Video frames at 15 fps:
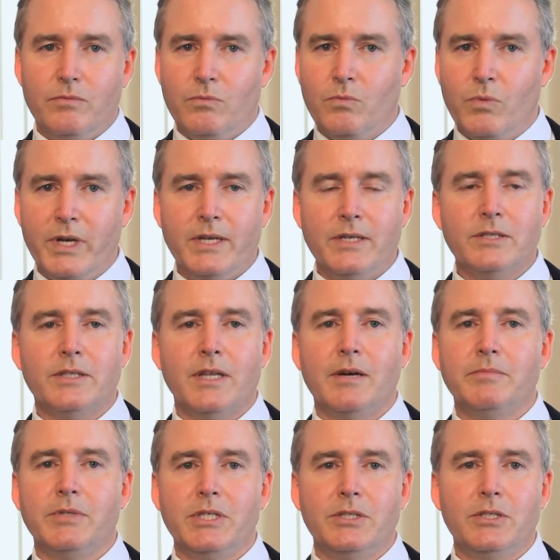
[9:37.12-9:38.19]
what
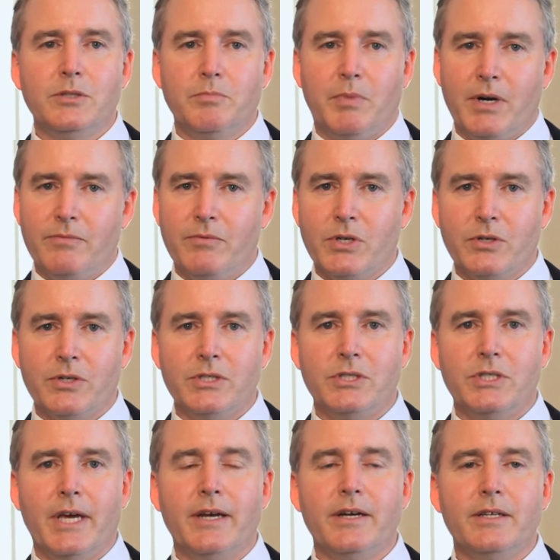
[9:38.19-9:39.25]
Islam teaches, part of what
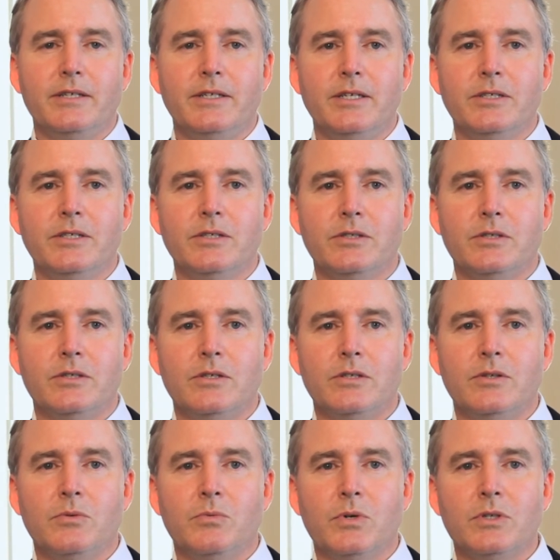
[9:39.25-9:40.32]
Christianity teaches,
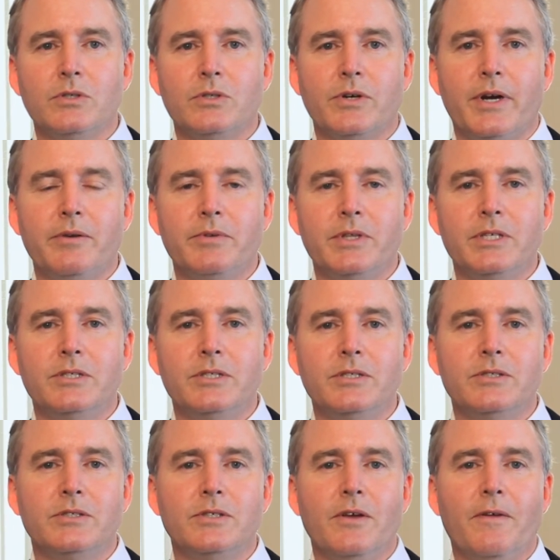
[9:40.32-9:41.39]
the world's great
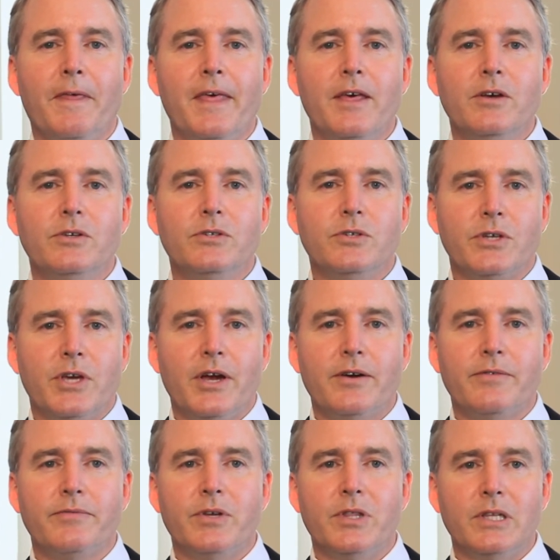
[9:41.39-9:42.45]
religions, to
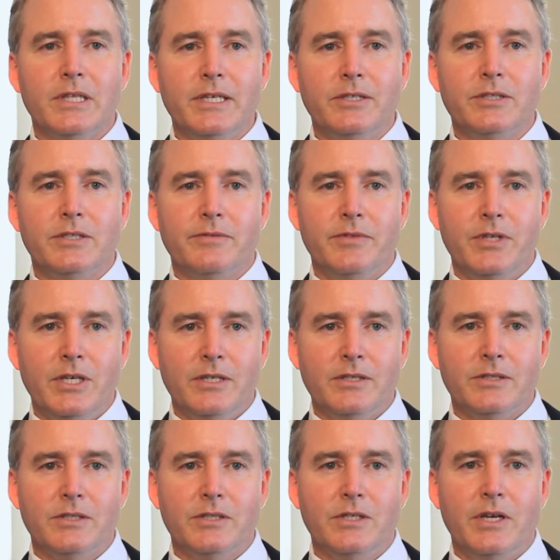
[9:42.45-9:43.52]
care for the least of
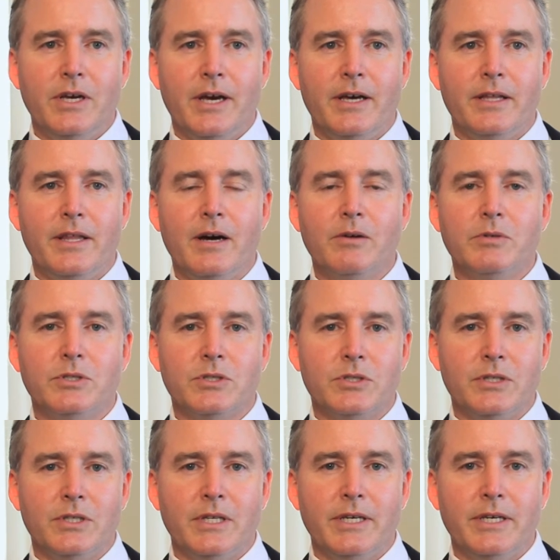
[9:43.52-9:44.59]
these. And that was
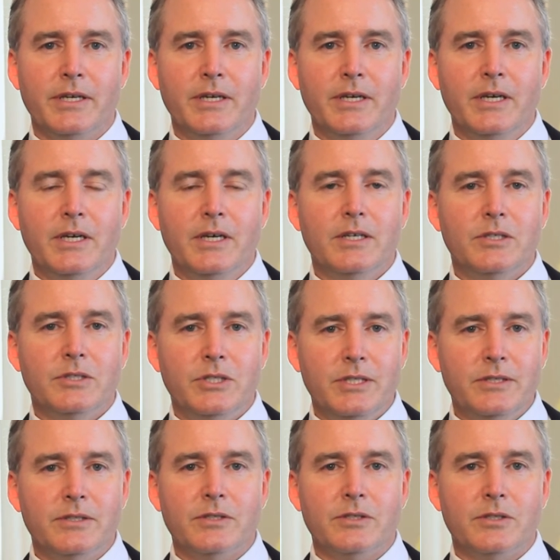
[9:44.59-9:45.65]
certainly
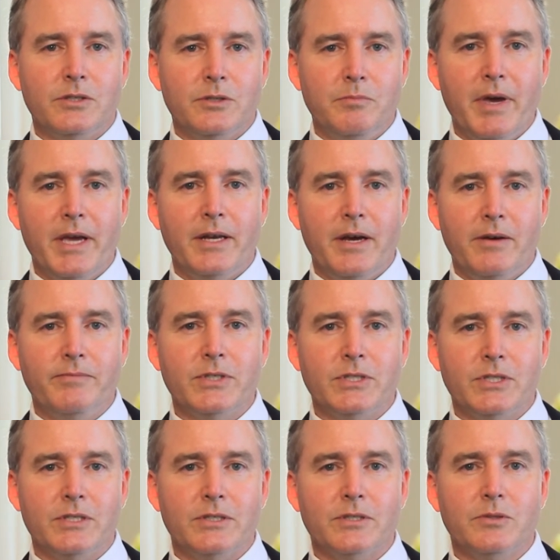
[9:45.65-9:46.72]
Jesus' main
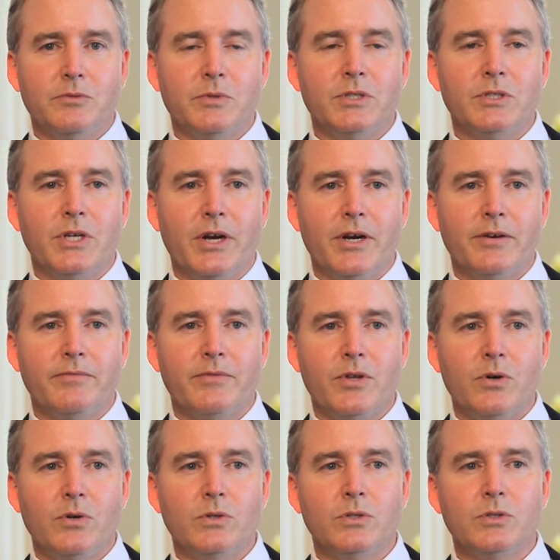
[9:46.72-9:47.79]
emphasis, was caring for
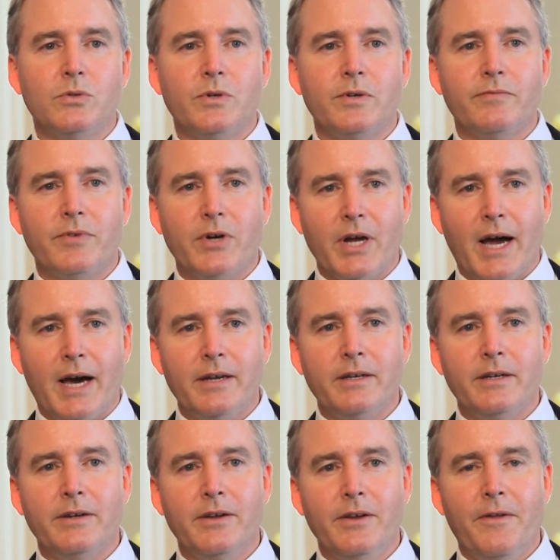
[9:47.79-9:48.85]
those who are
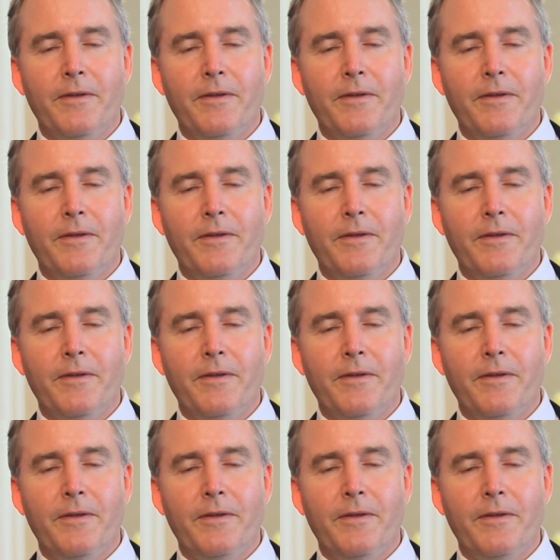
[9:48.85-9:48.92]
forgotten